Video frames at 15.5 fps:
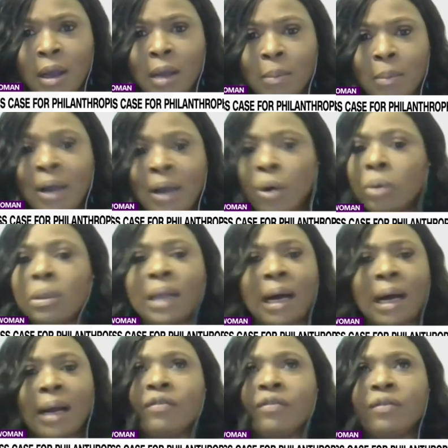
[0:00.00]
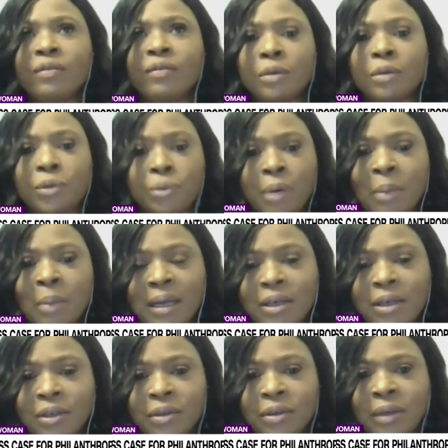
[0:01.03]
My whole life, throughout my
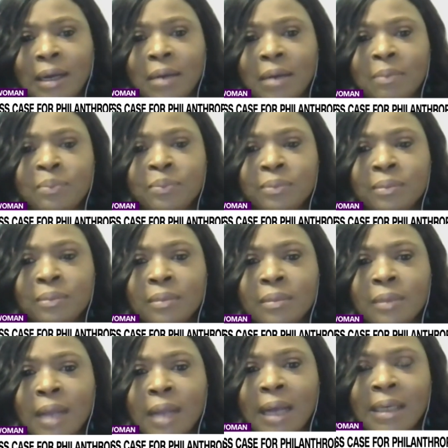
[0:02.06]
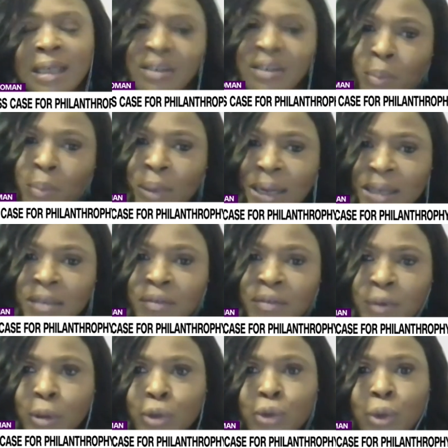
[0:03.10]
career, I never applied
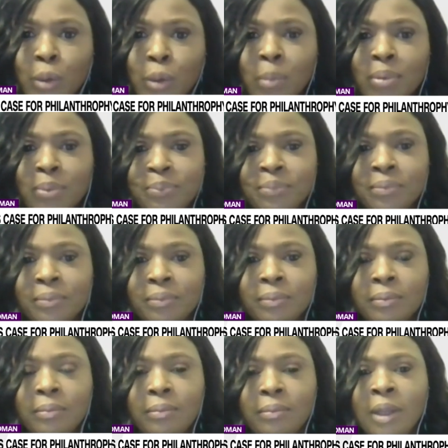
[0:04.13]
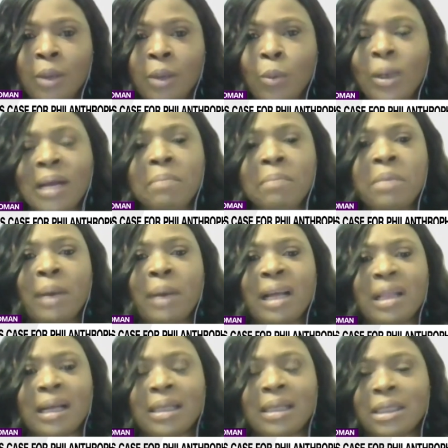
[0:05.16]
for a job. What I mean by
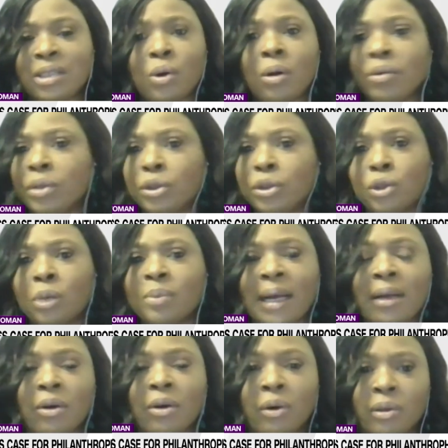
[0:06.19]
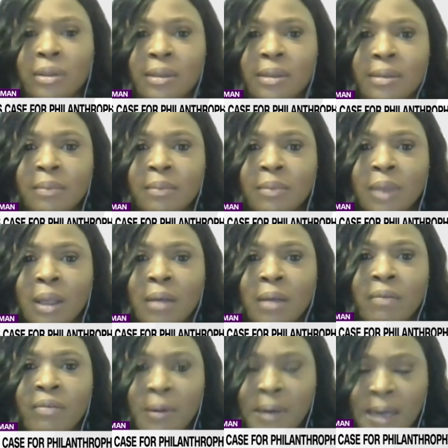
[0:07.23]
that is all the jobs I got,
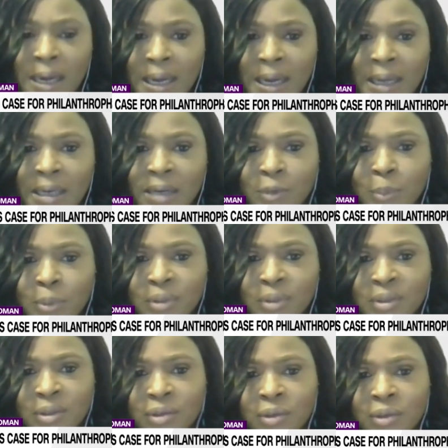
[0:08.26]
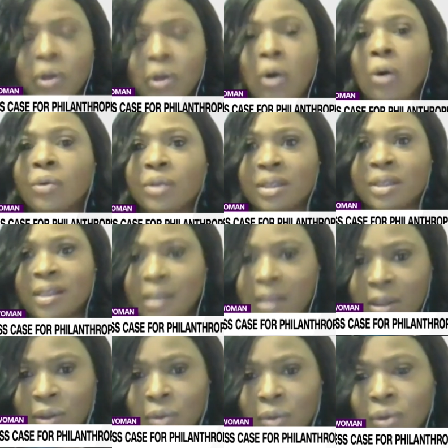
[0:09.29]
very high level positions, all the
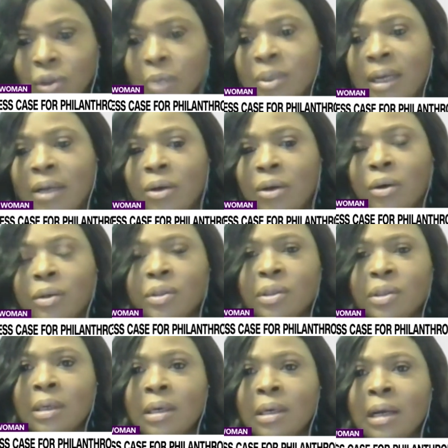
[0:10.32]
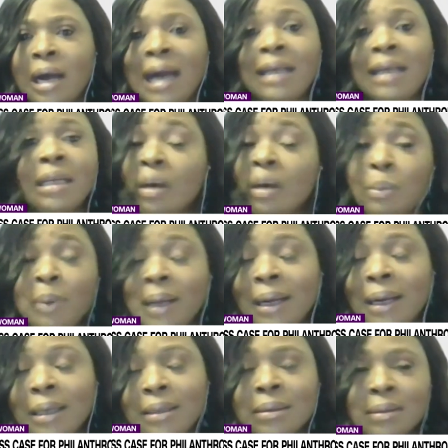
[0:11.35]
C E O jobs I got, I never
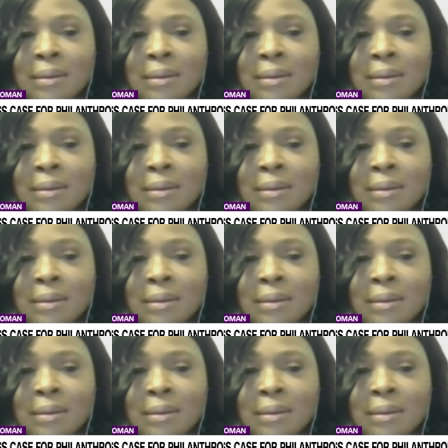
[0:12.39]
applied.